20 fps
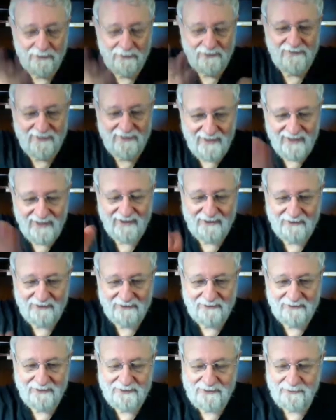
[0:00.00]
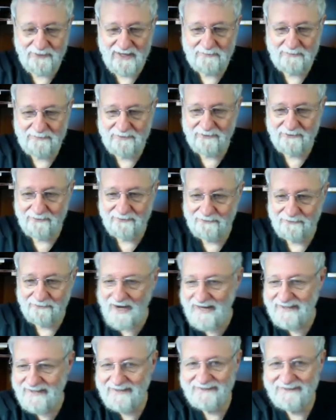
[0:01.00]
more of the article, you swipe to the
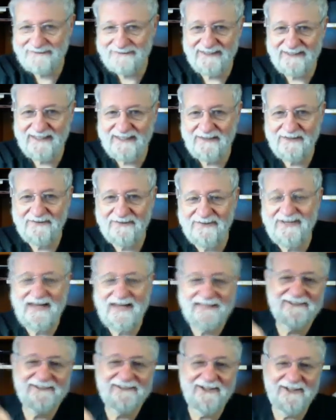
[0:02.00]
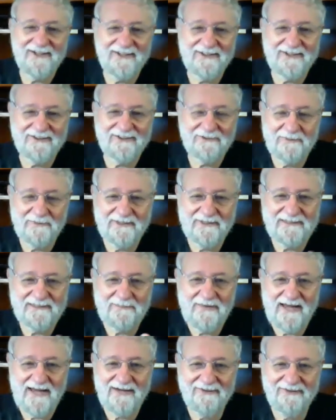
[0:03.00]
right to get the next article, but it
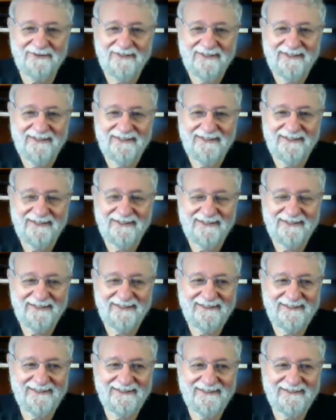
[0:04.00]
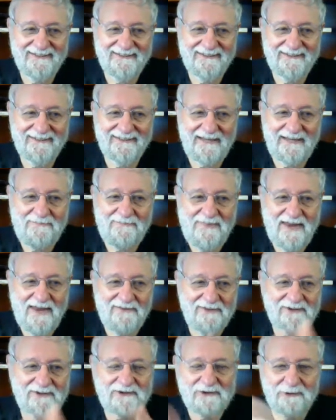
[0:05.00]
somehow I'm
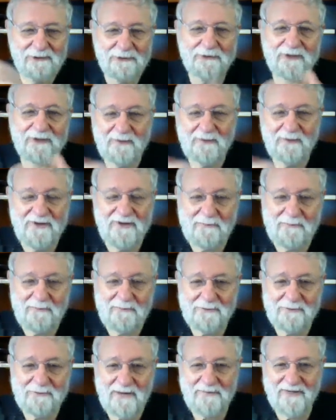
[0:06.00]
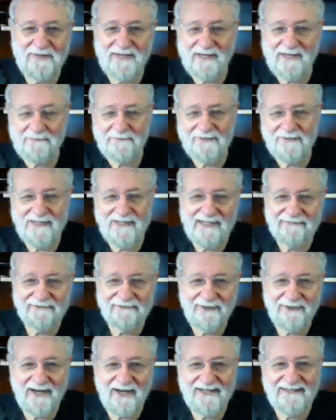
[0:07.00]
never sure whether I'm swiping up,
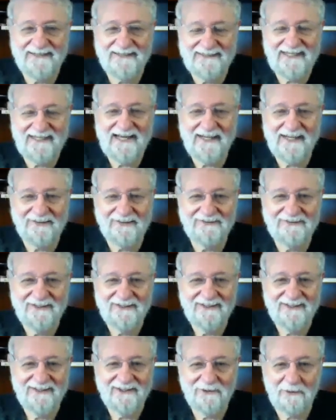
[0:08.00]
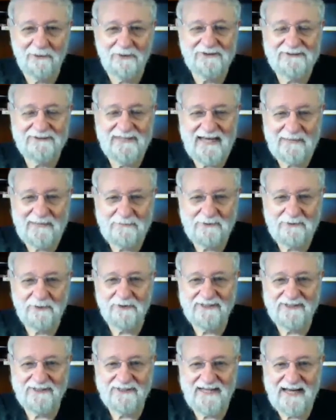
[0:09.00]
left, right, down, long tap,
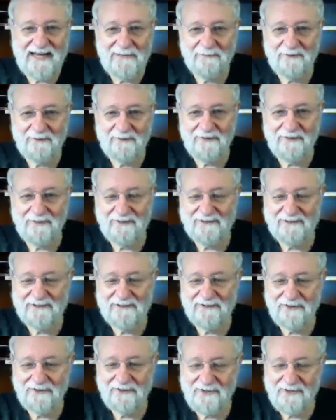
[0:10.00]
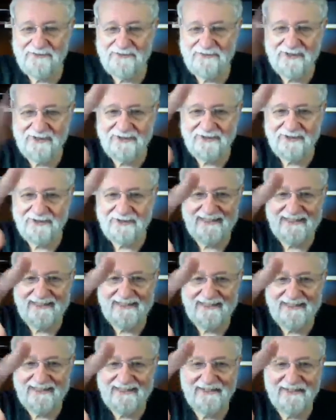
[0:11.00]
short tap, whether is it 3 fingers that
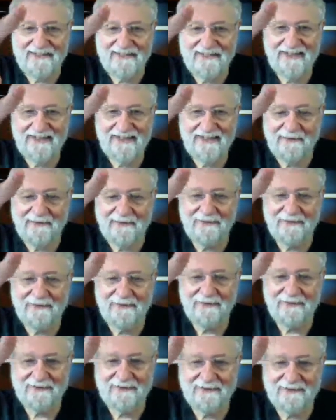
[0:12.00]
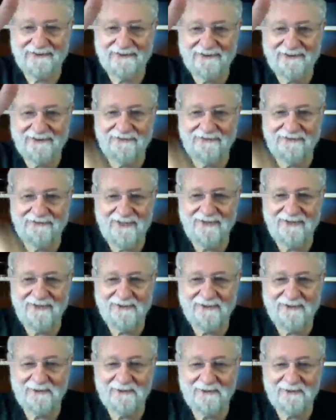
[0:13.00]
gets me out, or 2
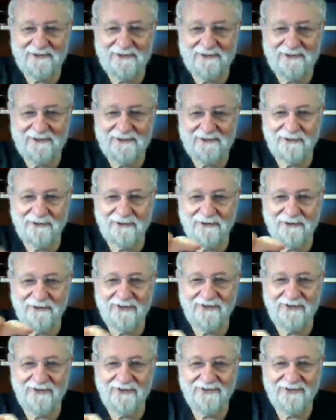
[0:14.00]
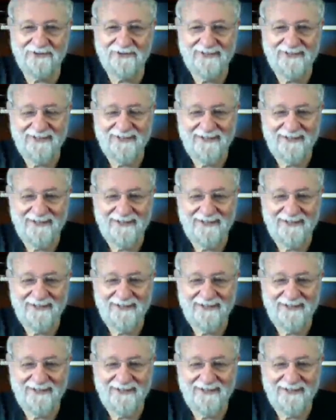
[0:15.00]
fingers, or was it 4, or